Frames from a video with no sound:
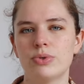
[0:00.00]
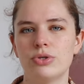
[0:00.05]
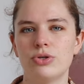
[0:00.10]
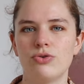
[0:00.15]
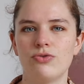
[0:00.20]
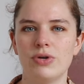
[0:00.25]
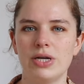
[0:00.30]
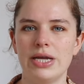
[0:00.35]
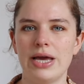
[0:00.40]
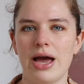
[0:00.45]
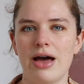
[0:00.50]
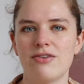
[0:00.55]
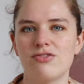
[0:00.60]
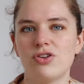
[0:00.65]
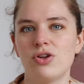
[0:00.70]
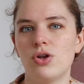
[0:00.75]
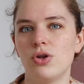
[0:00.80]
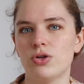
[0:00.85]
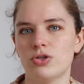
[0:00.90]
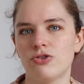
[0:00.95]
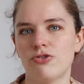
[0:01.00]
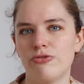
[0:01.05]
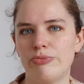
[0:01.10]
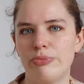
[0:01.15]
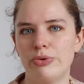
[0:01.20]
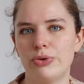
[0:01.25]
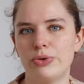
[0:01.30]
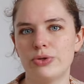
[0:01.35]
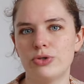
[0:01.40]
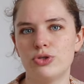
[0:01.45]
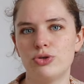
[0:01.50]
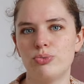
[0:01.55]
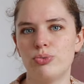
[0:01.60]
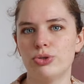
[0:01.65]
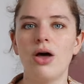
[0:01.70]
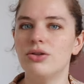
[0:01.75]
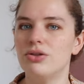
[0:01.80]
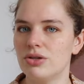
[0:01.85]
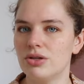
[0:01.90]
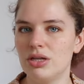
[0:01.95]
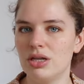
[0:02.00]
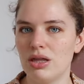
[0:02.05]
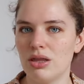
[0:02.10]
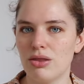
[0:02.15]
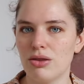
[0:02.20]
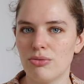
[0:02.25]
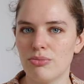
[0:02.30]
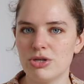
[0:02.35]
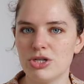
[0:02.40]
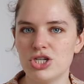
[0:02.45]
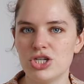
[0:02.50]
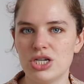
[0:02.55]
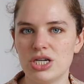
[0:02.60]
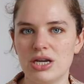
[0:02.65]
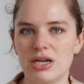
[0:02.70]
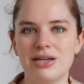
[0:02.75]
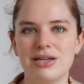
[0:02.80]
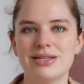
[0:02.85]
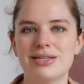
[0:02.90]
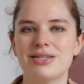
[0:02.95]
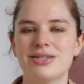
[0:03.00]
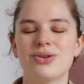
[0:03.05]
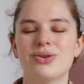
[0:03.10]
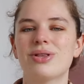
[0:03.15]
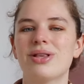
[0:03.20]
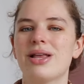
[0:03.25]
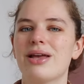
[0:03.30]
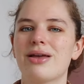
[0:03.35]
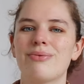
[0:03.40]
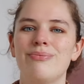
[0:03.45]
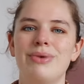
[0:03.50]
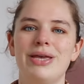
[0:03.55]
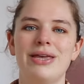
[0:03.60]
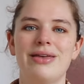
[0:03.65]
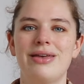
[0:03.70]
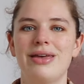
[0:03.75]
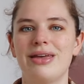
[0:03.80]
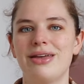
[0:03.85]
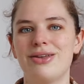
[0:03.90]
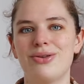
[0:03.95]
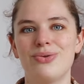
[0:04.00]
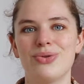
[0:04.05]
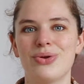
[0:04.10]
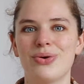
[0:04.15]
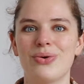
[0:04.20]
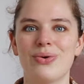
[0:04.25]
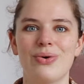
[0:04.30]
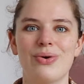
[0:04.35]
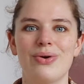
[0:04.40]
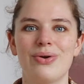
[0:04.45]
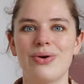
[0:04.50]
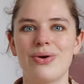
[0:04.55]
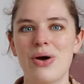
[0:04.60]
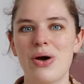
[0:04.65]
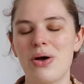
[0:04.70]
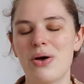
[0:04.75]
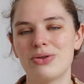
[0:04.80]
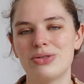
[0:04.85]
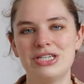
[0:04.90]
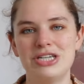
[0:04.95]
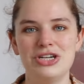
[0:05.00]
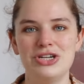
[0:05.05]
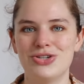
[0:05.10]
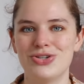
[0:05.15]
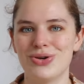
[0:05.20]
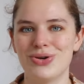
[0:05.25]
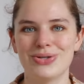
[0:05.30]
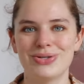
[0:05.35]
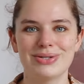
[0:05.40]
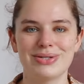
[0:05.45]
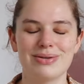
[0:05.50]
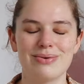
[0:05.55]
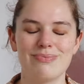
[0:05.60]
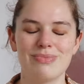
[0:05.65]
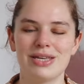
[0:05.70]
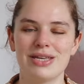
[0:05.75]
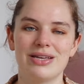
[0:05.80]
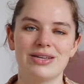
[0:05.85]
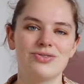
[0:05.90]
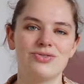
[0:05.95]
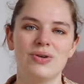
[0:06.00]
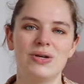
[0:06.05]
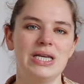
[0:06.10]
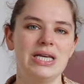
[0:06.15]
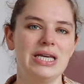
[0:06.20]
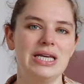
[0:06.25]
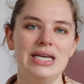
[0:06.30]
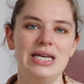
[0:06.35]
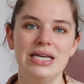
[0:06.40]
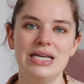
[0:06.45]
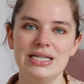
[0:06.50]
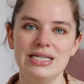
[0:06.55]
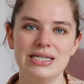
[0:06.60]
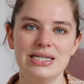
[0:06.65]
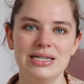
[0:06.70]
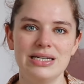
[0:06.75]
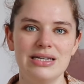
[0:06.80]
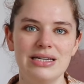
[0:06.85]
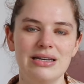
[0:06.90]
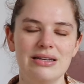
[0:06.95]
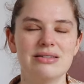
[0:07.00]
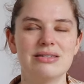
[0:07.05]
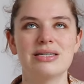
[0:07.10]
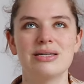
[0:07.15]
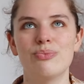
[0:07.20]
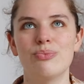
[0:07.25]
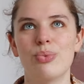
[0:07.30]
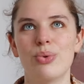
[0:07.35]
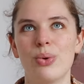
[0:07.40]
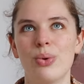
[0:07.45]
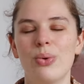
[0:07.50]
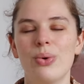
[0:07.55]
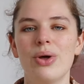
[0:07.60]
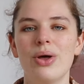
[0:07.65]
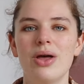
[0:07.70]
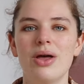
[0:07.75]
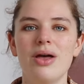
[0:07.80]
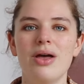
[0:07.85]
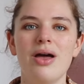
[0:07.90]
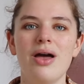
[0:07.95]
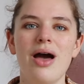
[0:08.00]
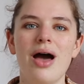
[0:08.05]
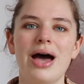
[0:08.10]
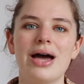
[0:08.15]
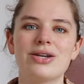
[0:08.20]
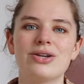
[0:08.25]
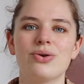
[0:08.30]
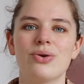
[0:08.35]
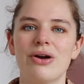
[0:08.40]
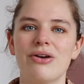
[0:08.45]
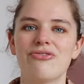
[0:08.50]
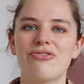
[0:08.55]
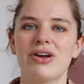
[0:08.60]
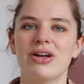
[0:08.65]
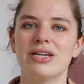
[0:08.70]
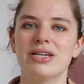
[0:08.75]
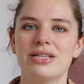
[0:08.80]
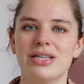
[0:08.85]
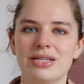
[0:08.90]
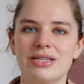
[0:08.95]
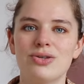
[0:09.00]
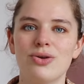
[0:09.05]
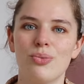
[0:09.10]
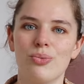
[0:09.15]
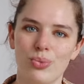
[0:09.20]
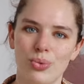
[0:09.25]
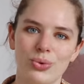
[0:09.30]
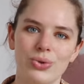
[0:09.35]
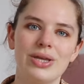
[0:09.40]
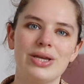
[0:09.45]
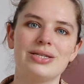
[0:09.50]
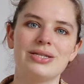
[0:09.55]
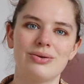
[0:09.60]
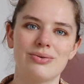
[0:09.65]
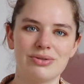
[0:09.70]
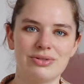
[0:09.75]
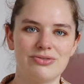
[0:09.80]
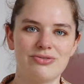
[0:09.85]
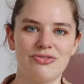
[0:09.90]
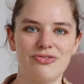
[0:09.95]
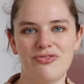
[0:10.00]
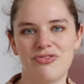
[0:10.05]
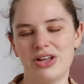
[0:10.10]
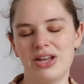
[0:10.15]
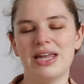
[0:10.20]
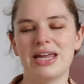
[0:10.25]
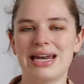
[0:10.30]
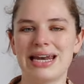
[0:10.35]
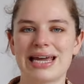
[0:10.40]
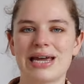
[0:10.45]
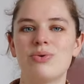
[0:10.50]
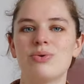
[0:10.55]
when you really have a lot of bulk to put underneath your machine. It's not like making, you know, a t-shirt or something that's really easy and simple. I don't know, I find it at some point that I was feeling like I